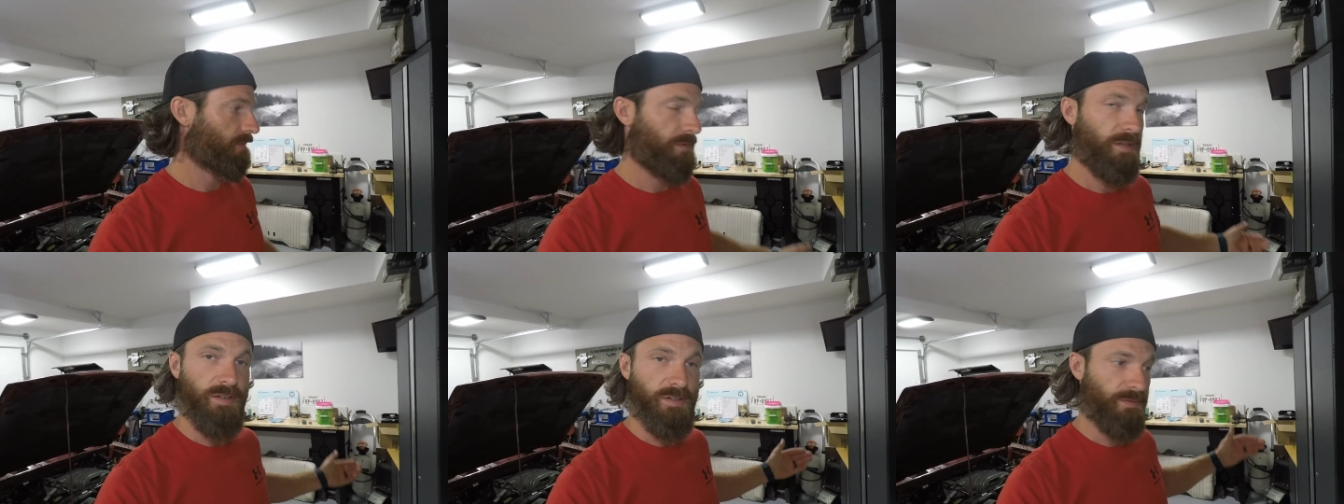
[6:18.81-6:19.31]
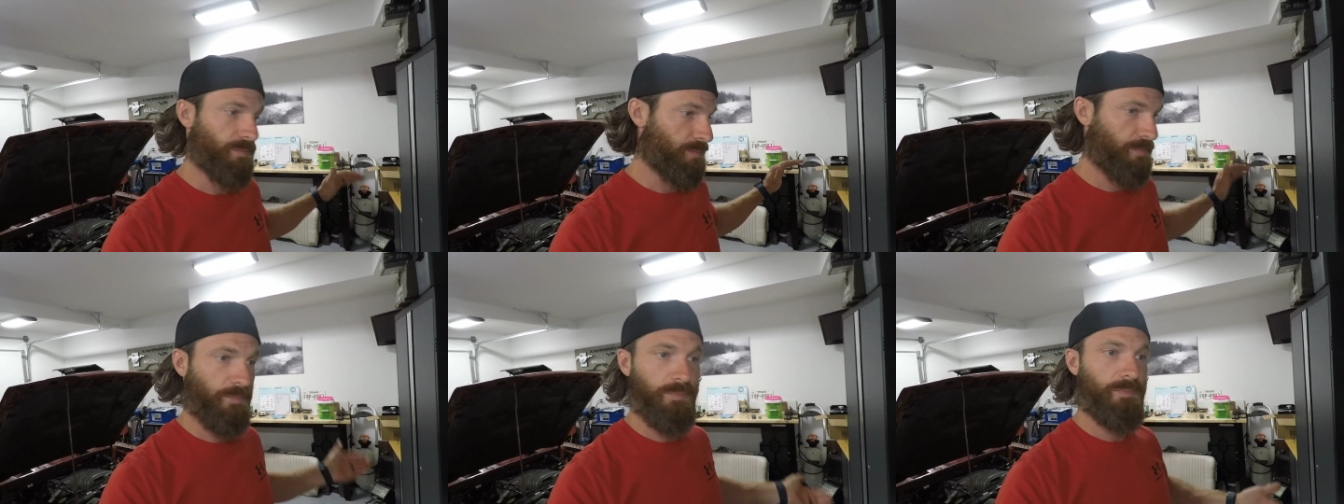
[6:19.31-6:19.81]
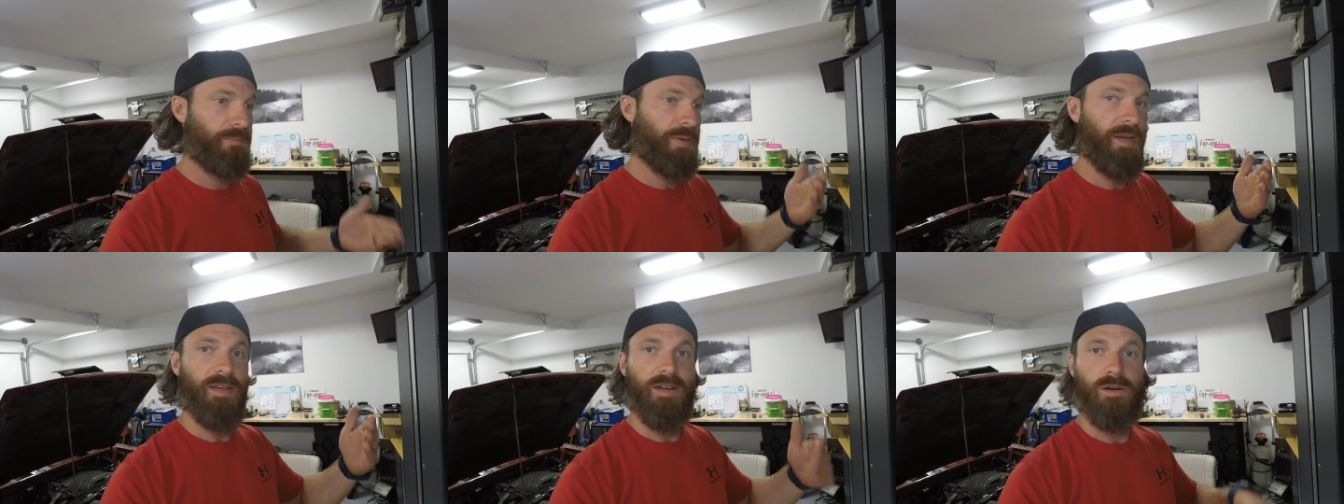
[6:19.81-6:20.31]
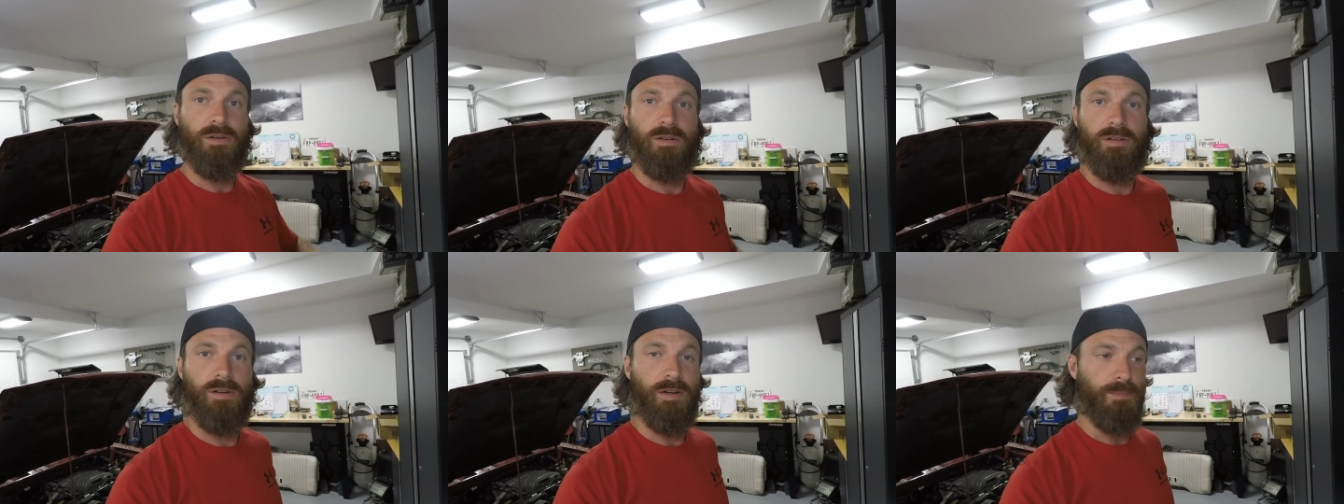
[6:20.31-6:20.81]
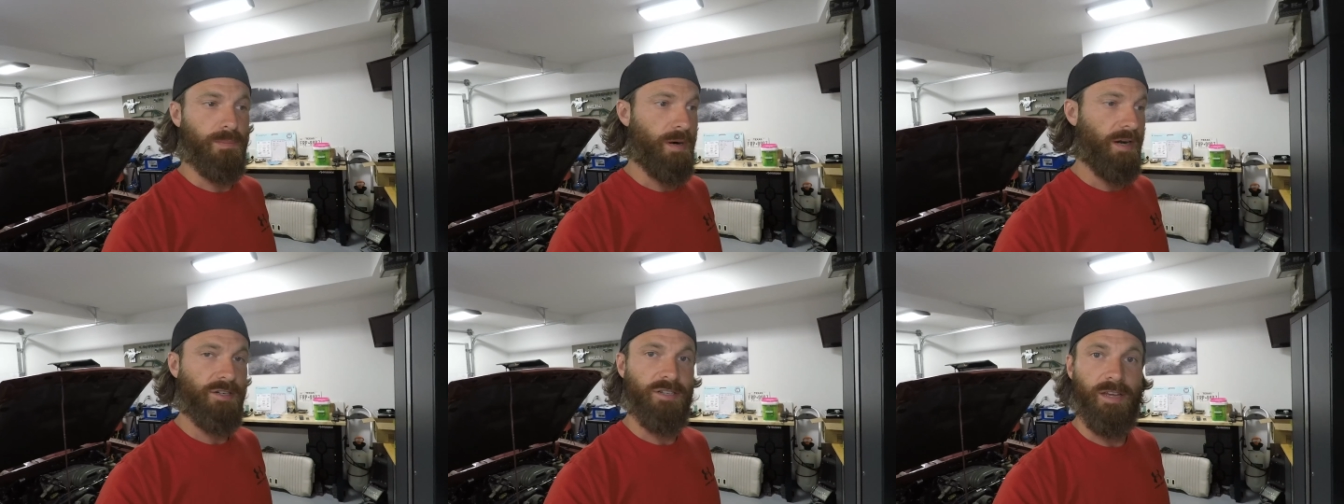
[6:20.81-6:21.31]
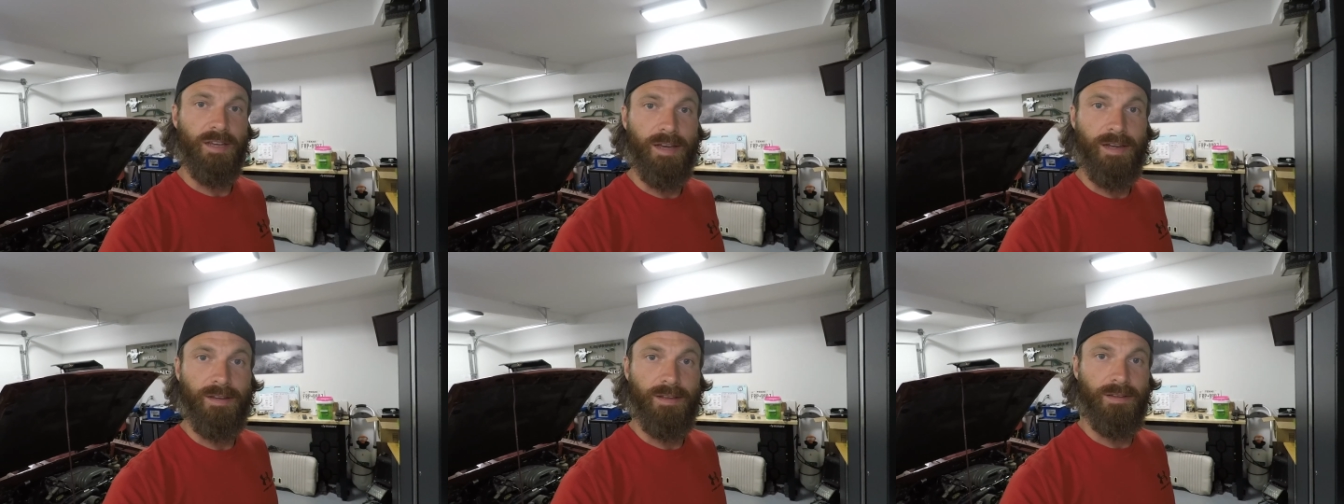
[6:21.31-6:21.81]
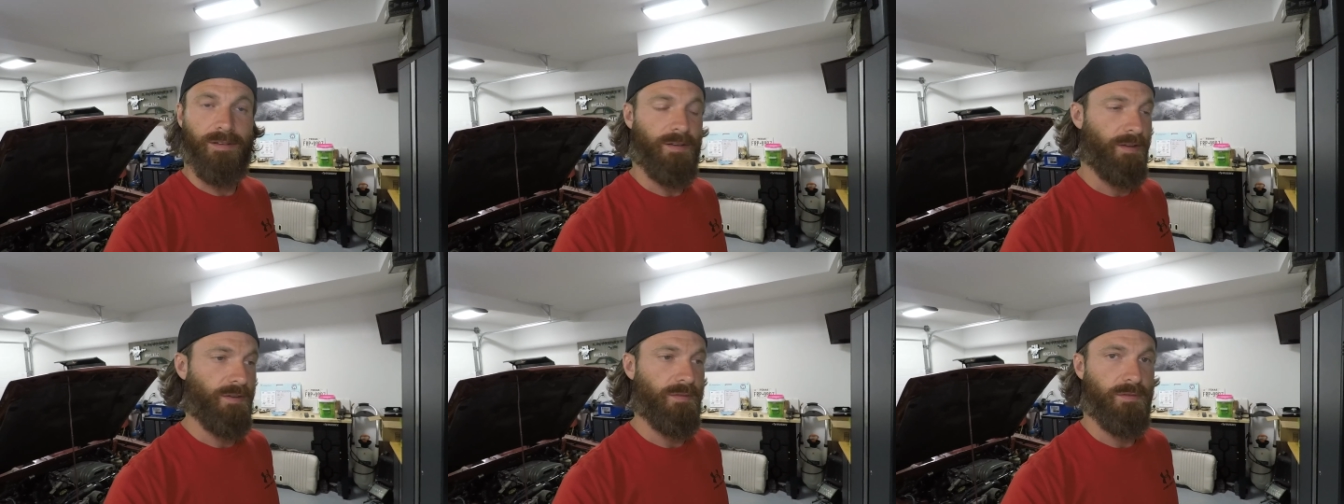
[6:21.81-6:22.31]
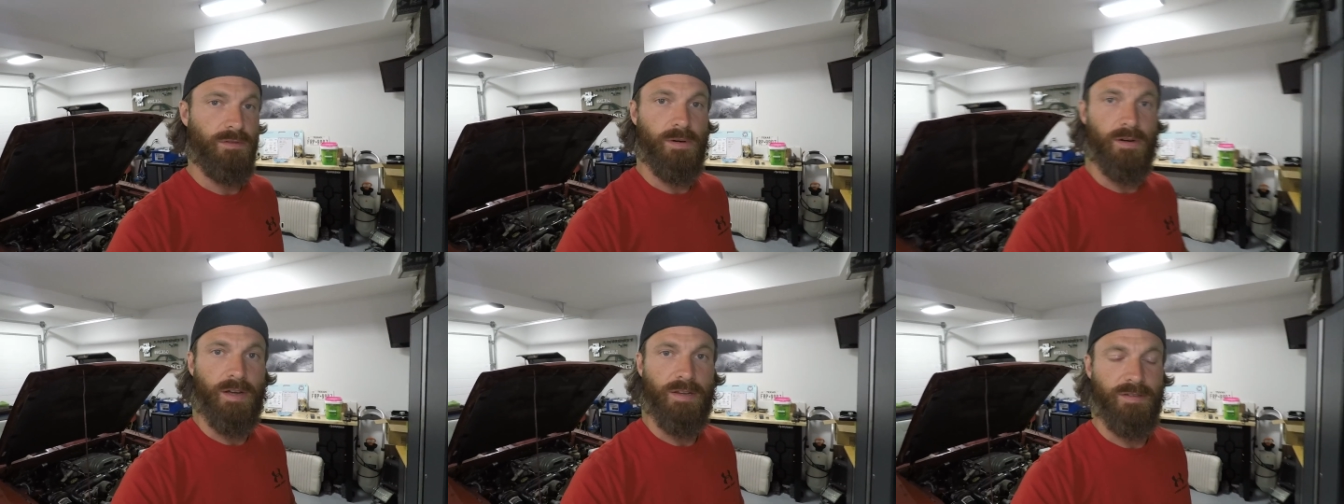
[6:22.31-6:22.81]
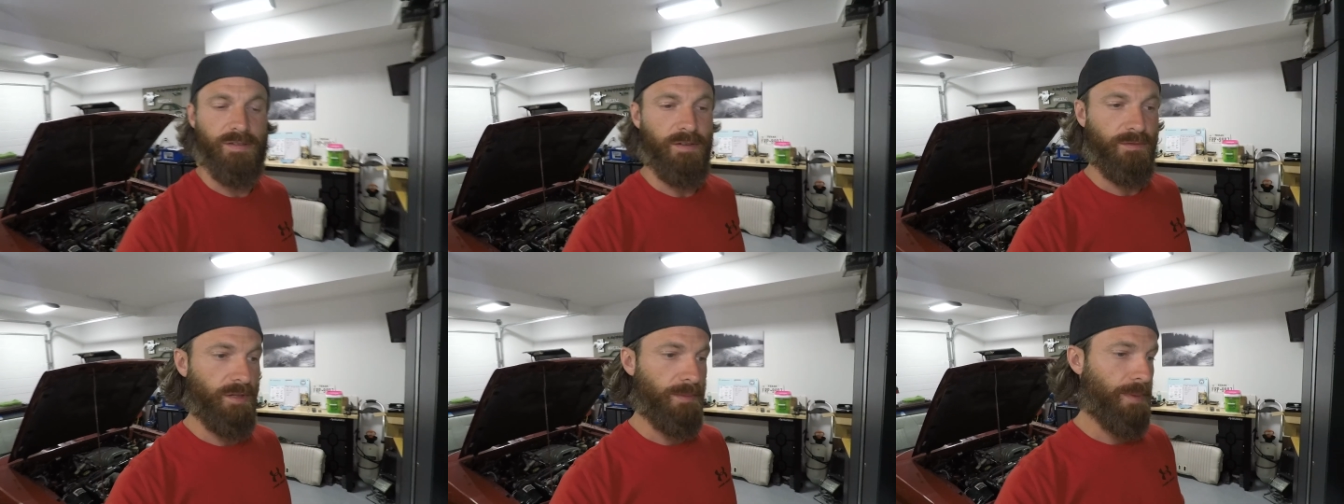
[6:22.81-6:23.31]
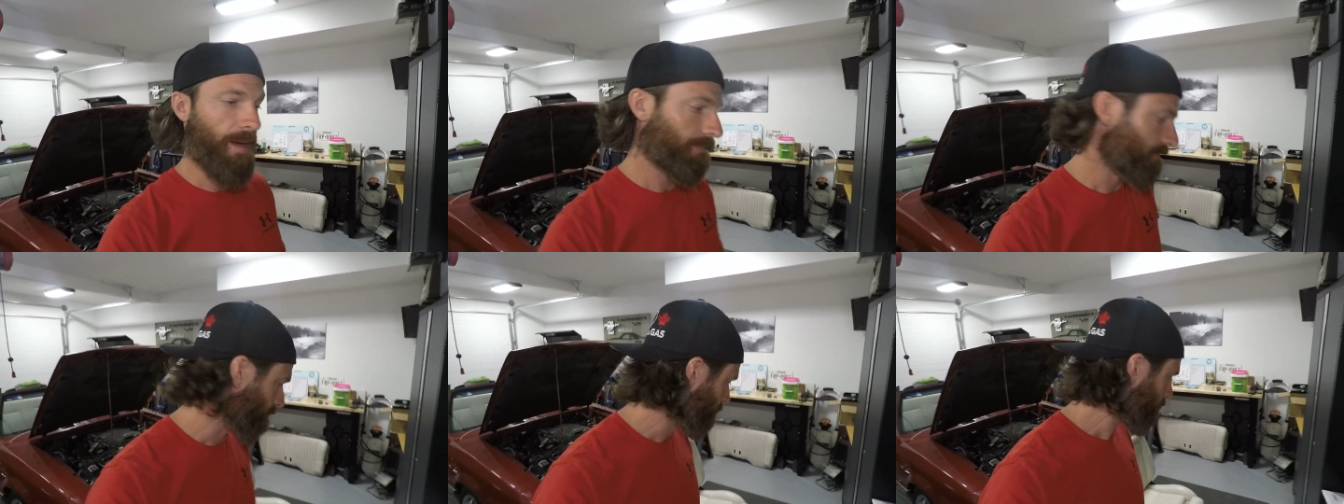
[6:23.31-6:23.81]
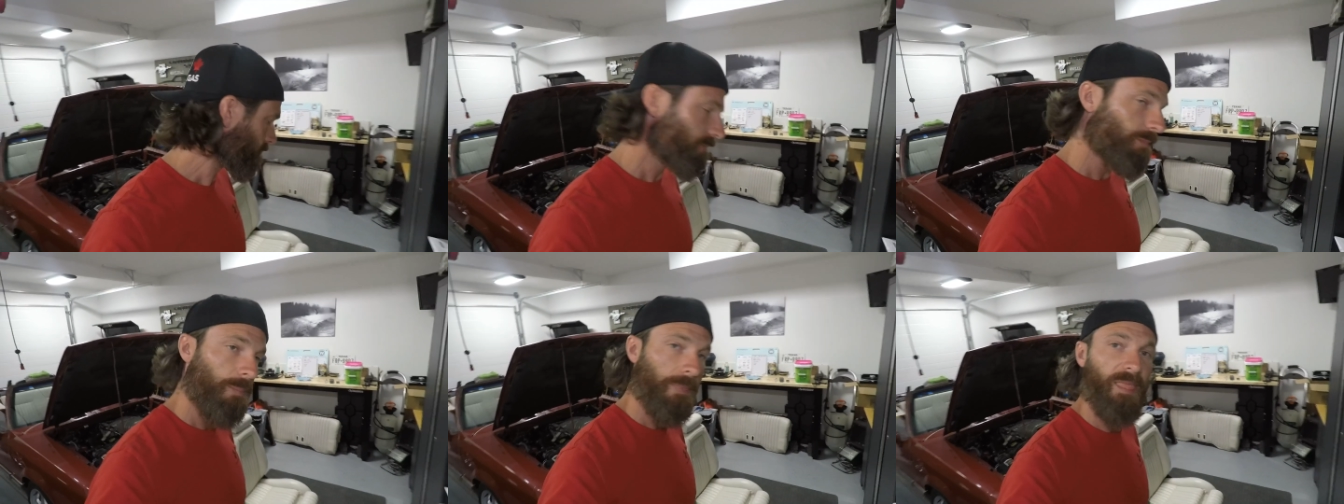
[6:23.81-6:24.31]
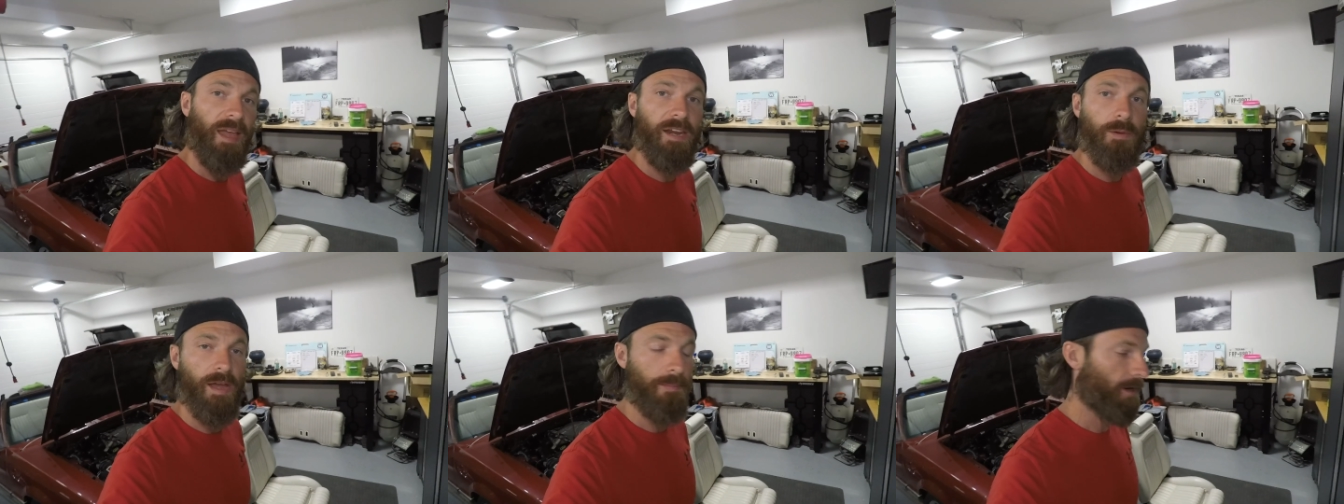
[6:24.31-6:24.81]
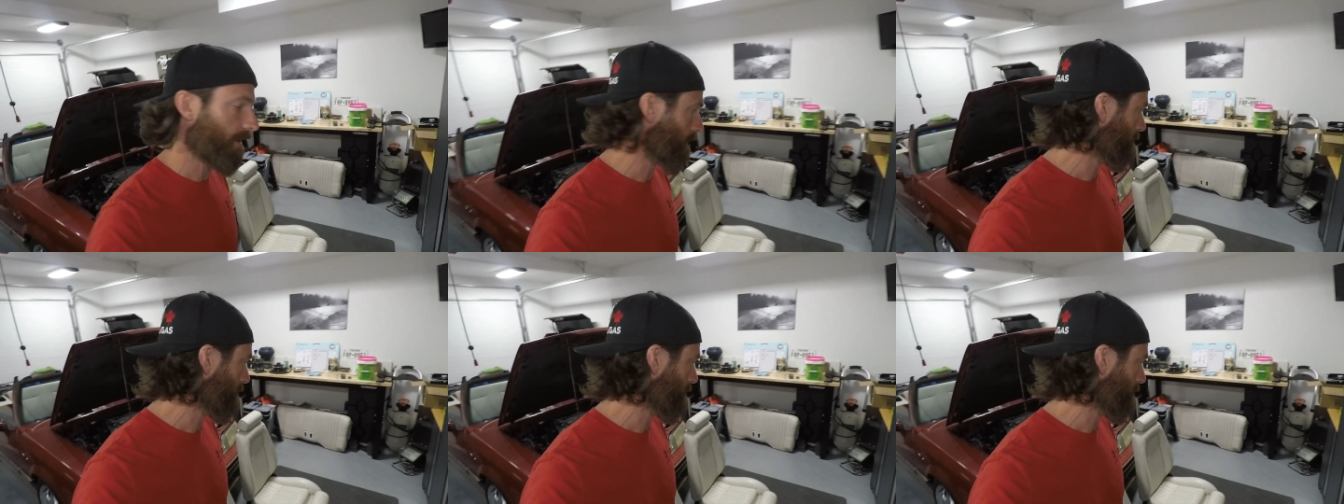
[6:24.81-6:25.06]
You can just pick it out on a brush like I did. You can do all kinds of stuff with it. But anyway, I'm not going to